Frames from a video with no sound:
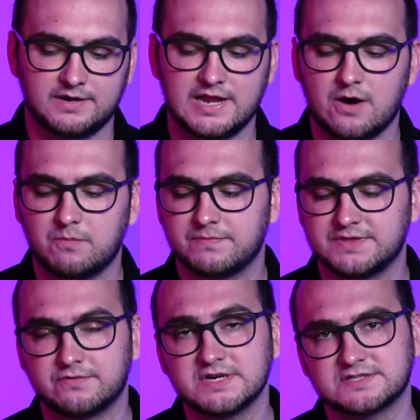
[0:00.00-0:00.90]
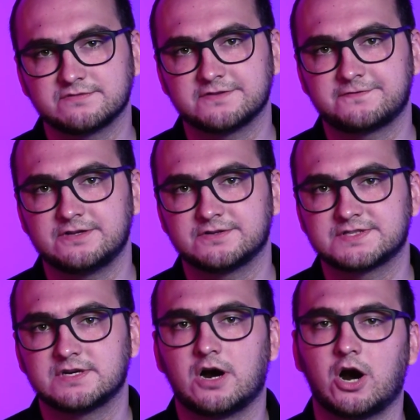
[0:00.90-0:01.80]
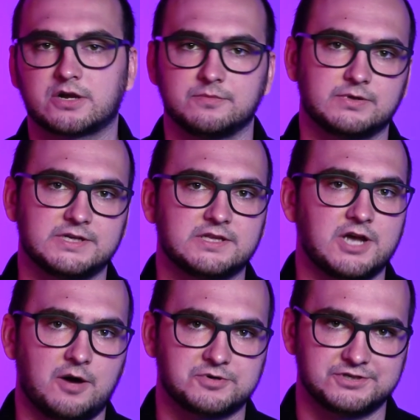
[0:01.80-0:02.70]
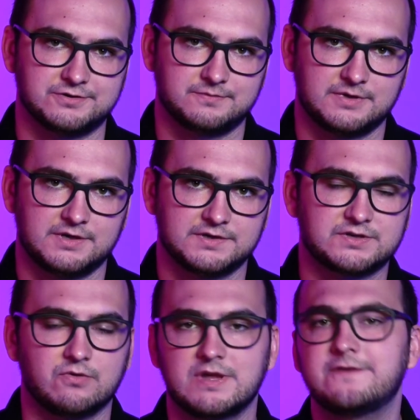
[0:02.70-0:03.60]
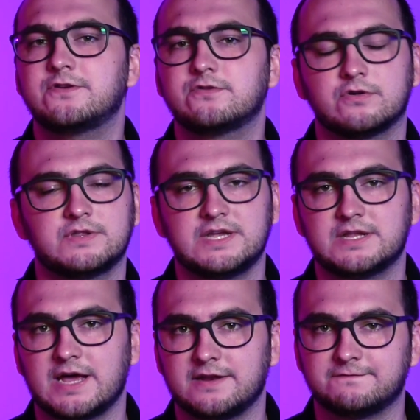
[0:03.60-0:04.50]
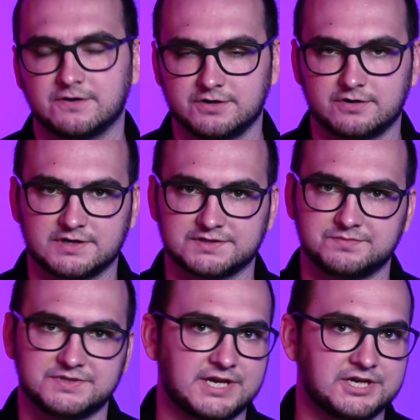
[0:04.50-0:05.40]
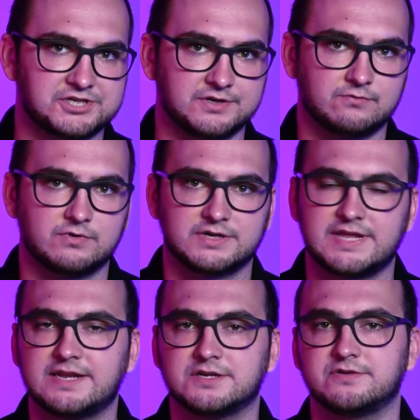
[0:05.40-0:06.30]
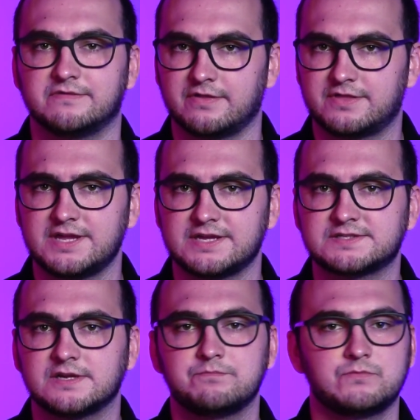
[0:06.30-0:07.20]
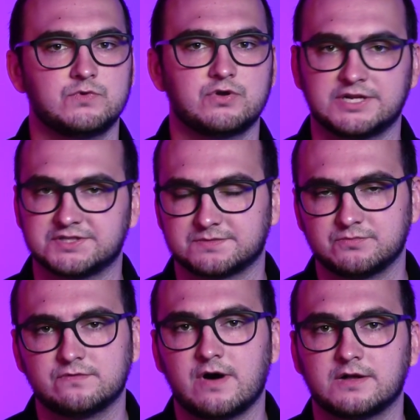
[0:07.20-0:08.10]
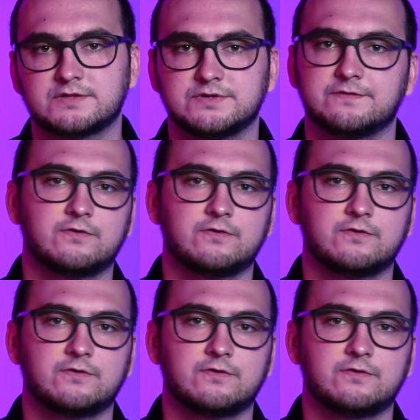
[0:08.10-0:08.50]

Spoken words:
Now, the rest of the fields are completely optional. So if you don't need any further customization or data-driven things, you can just move on to the